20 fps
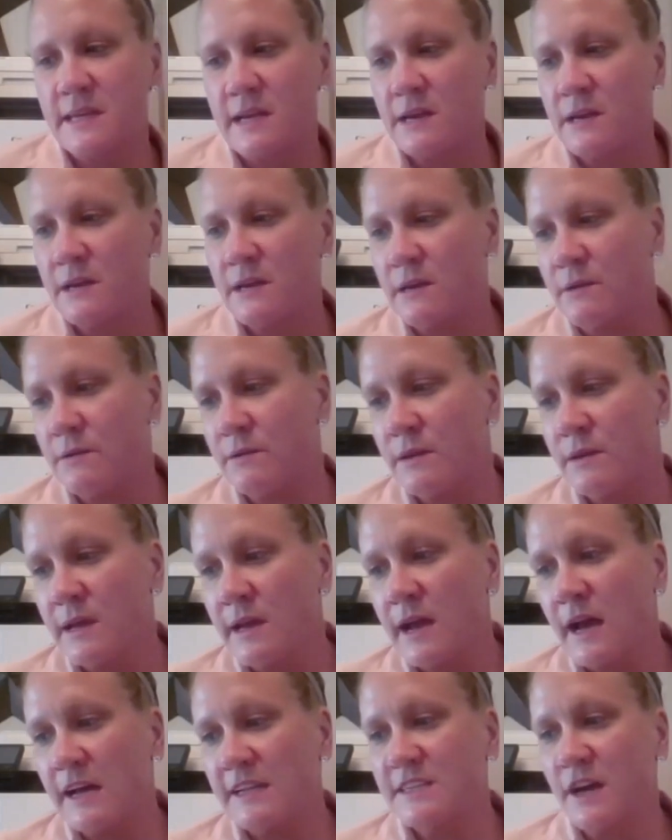Uh,
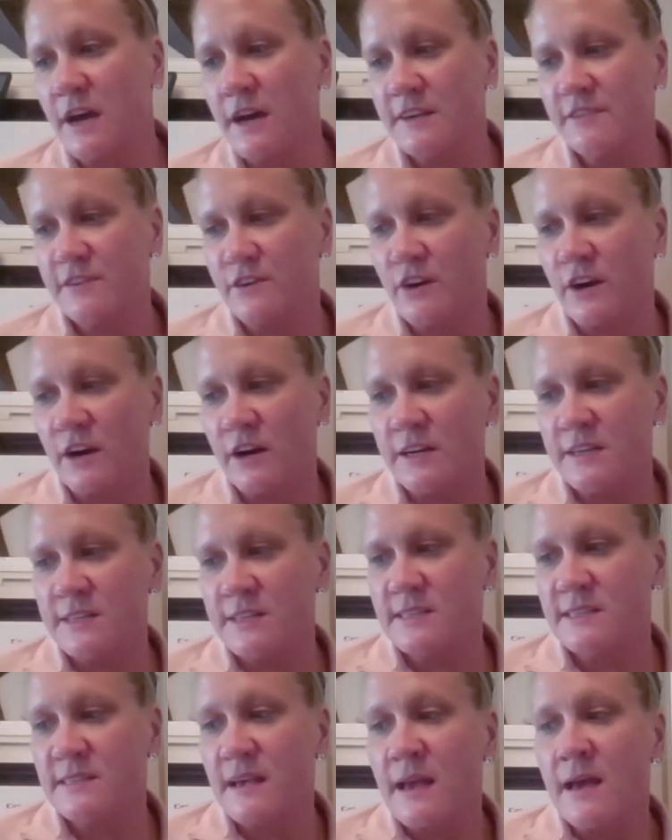a toss across,
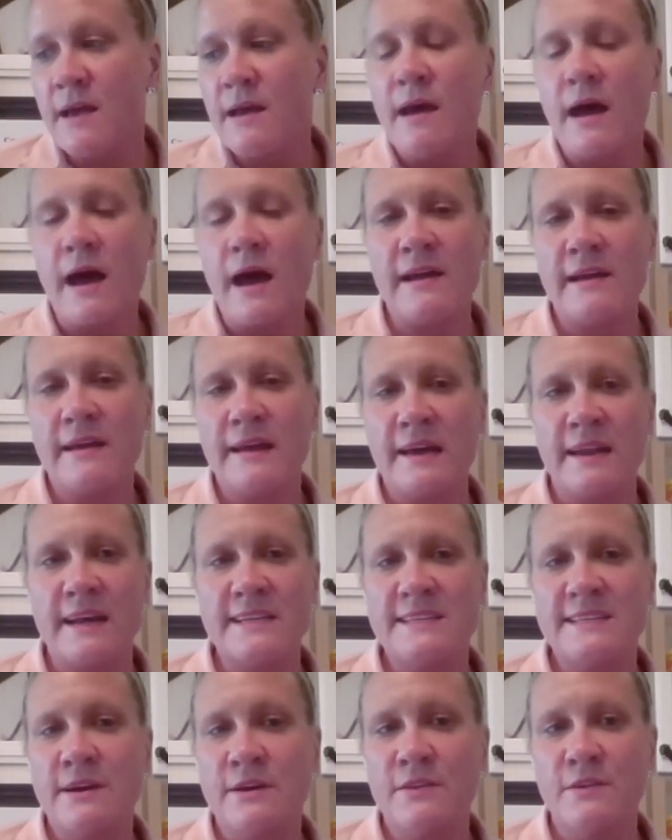I, and I
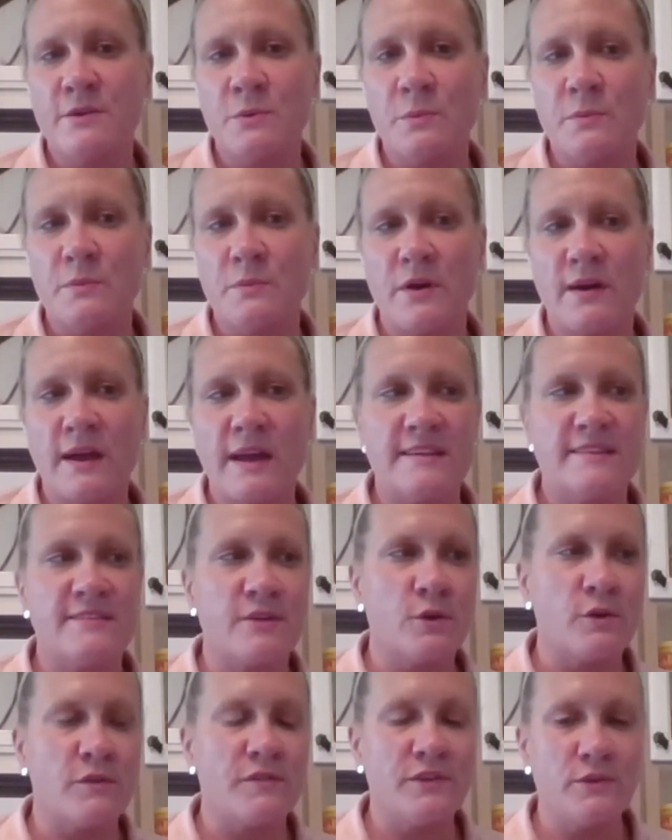tell them, okay,
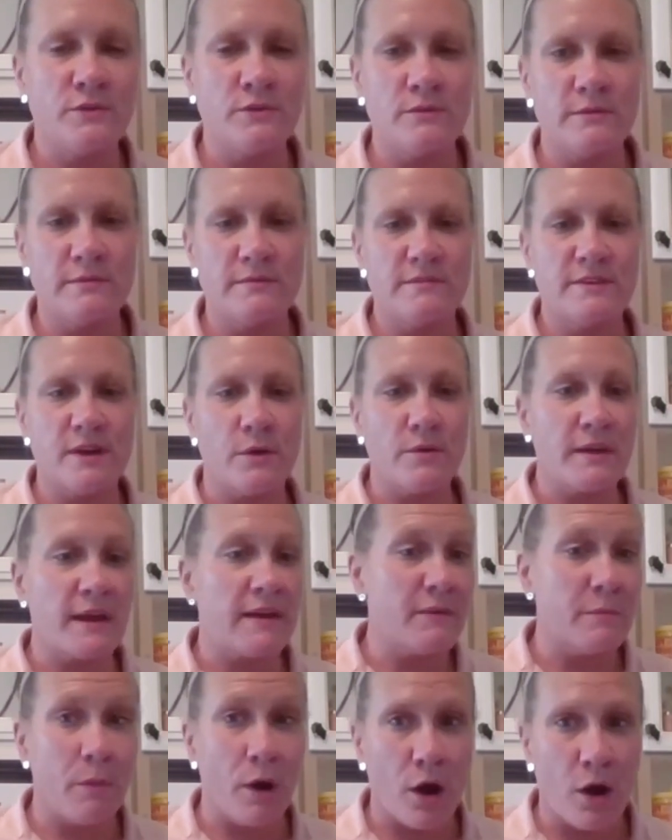so if you don't
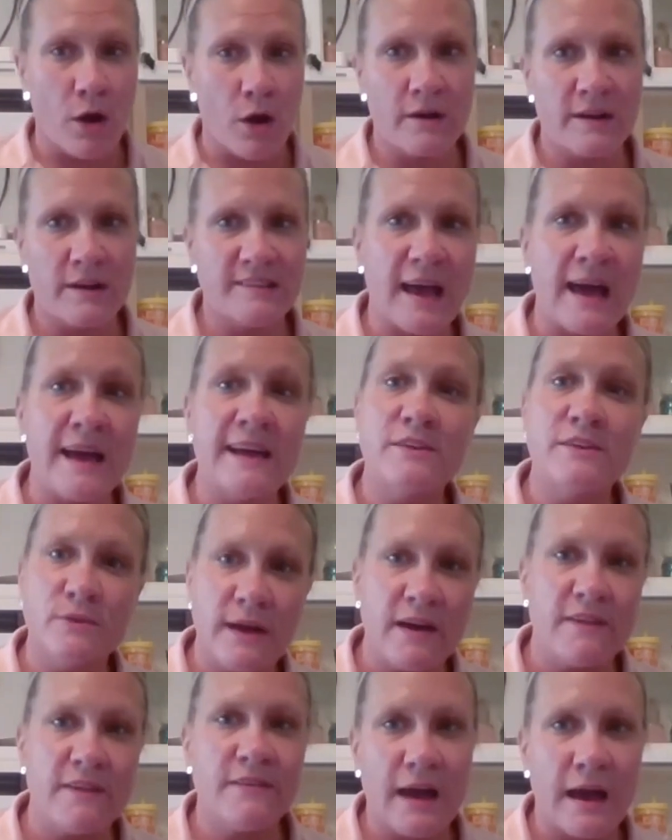have a ball, because I do
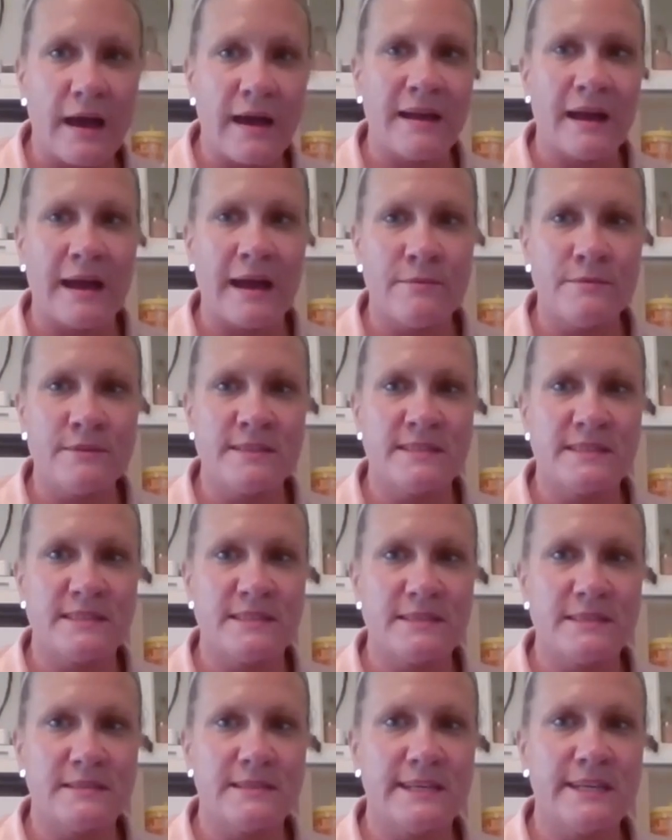have, I, I was
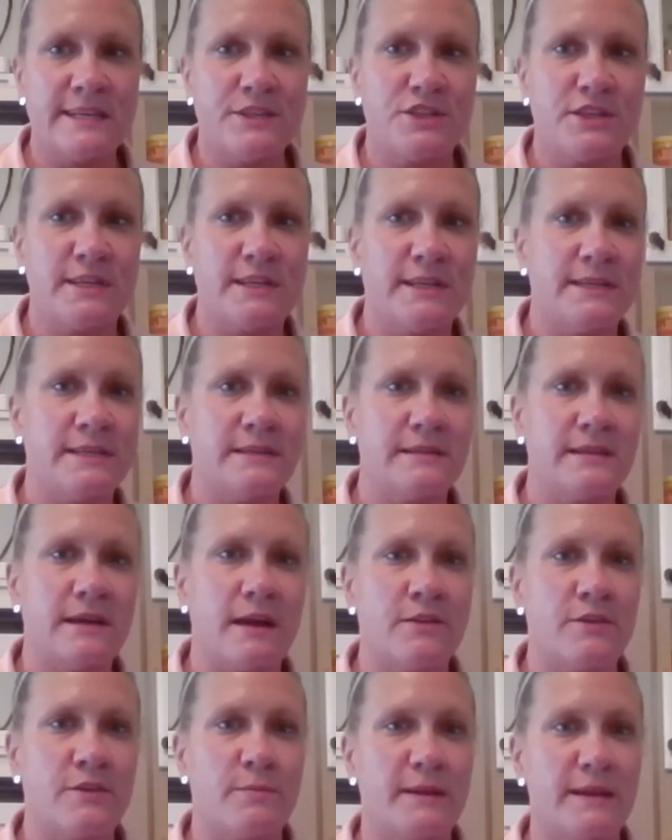teaching
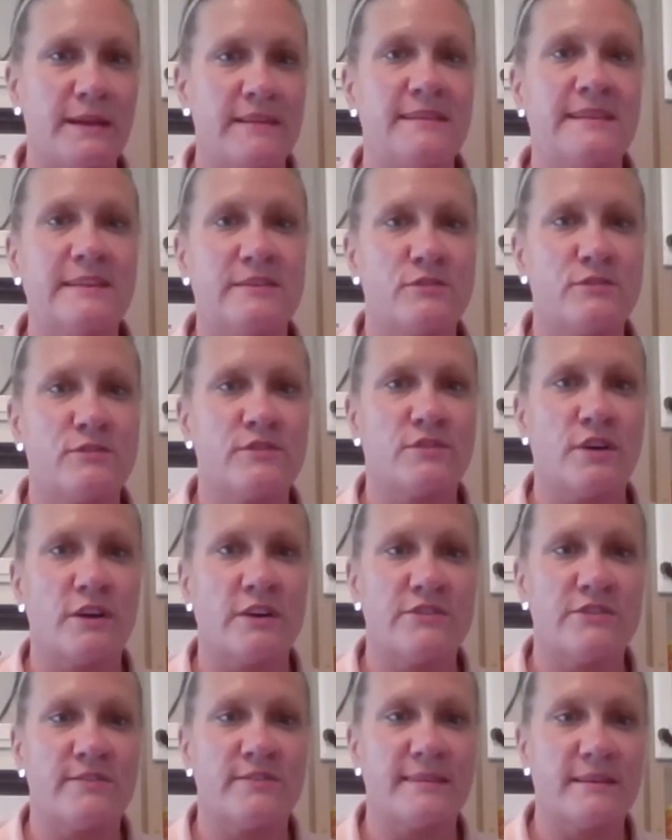other PE teachers
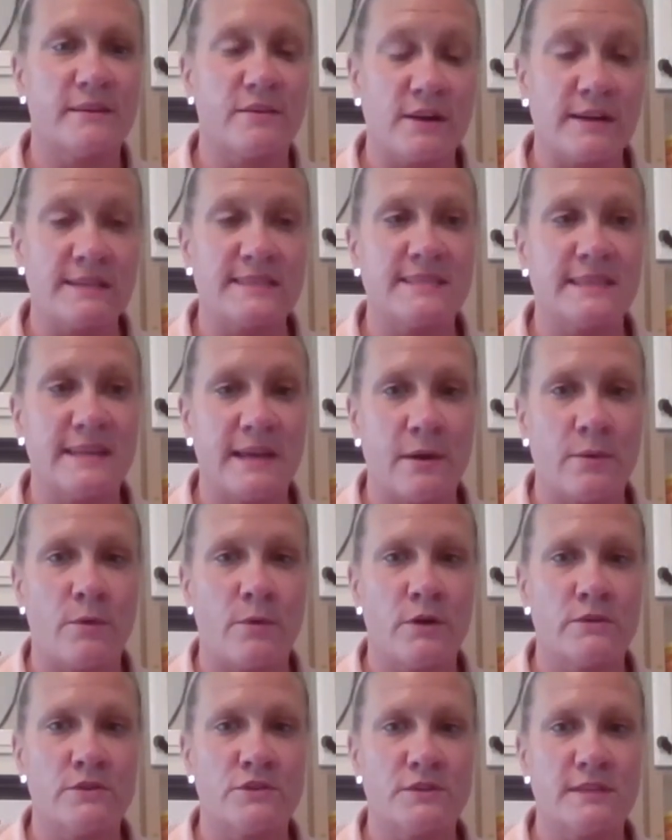across across the
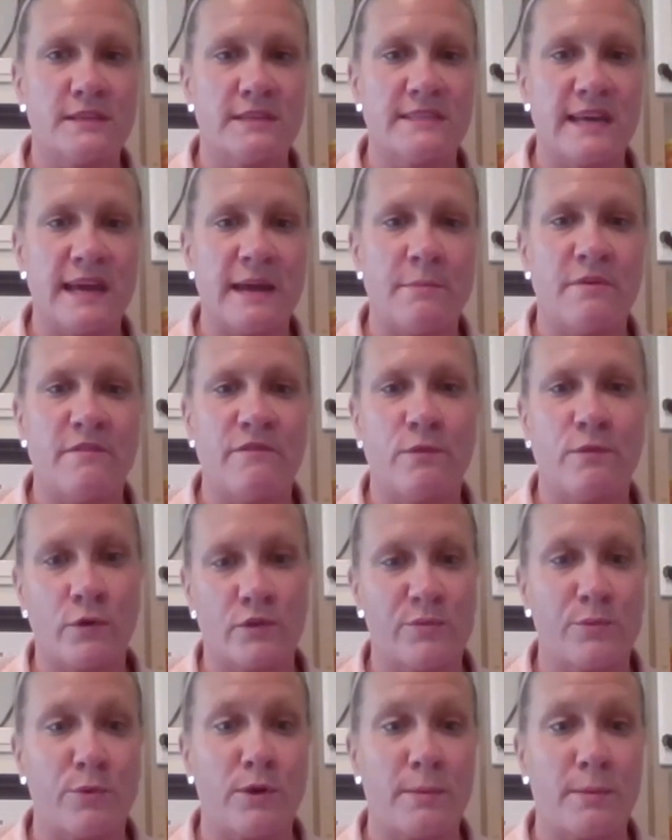network the day before
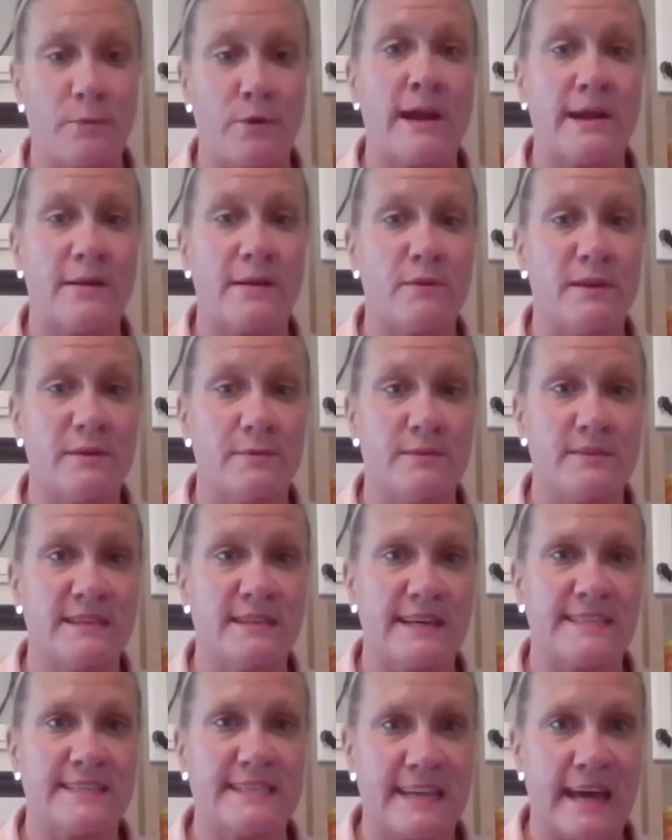spring break when it was
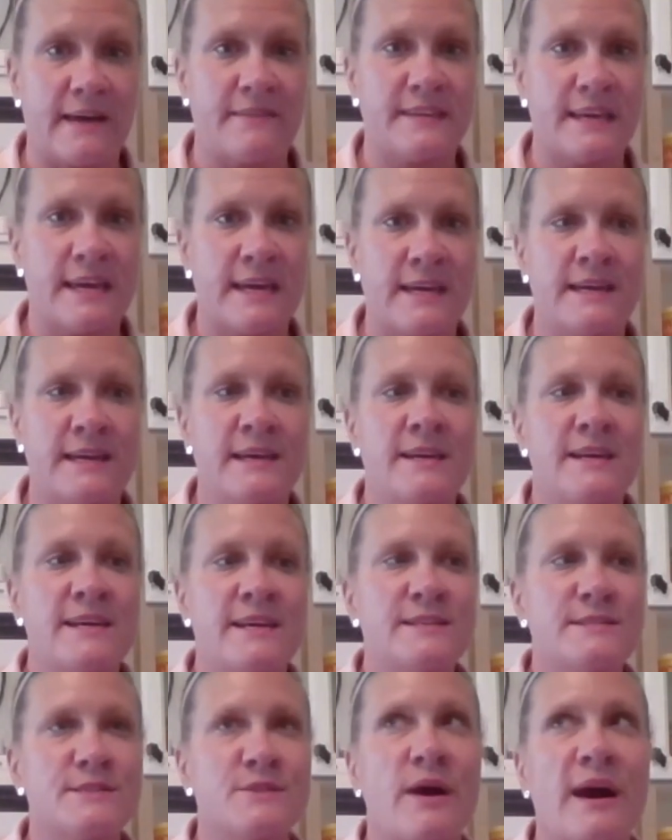like staff day.
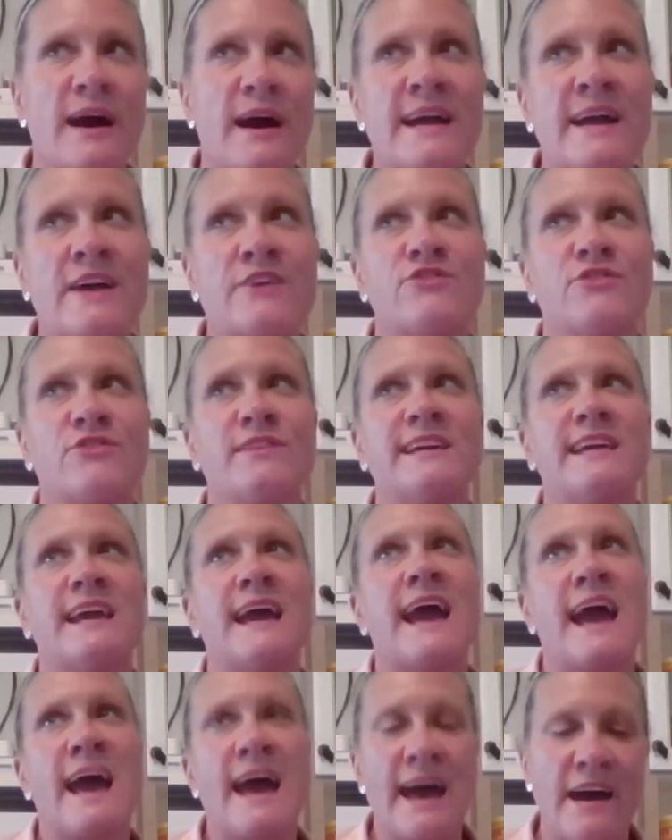So I actually
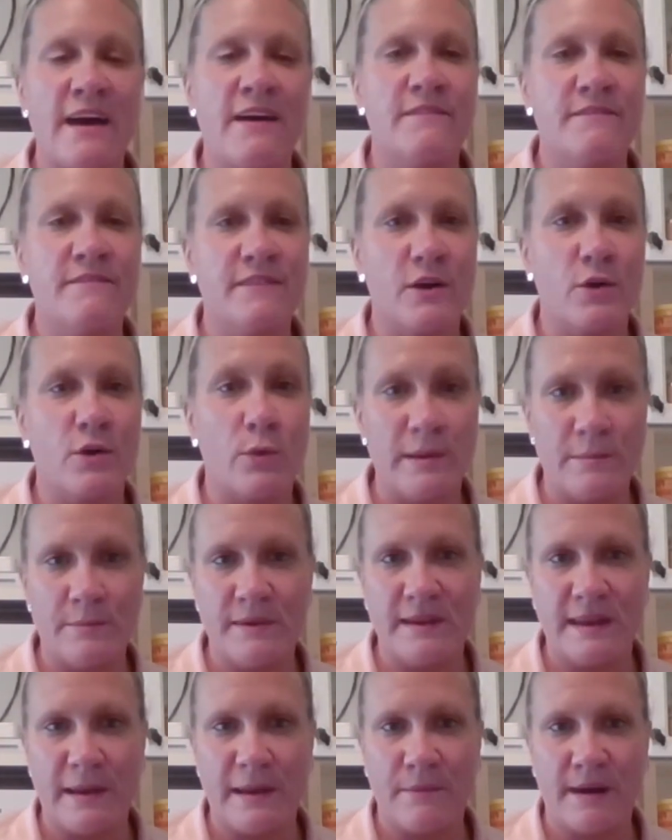have
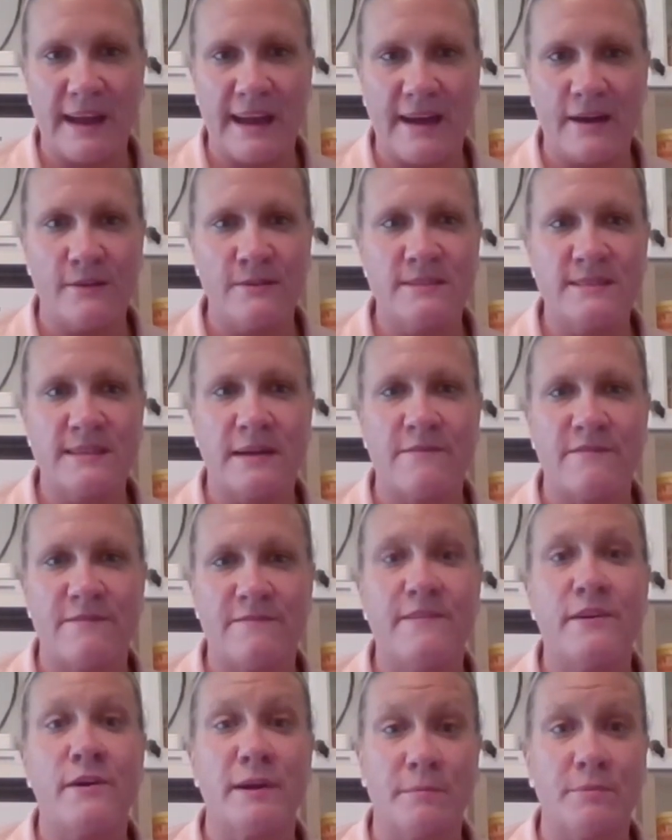equipment at my house. I'm
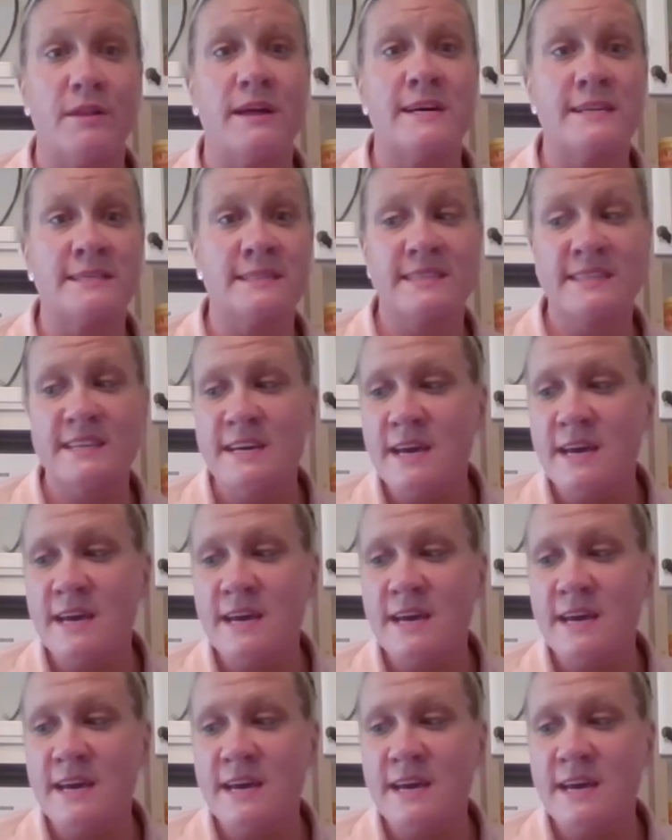very blessed.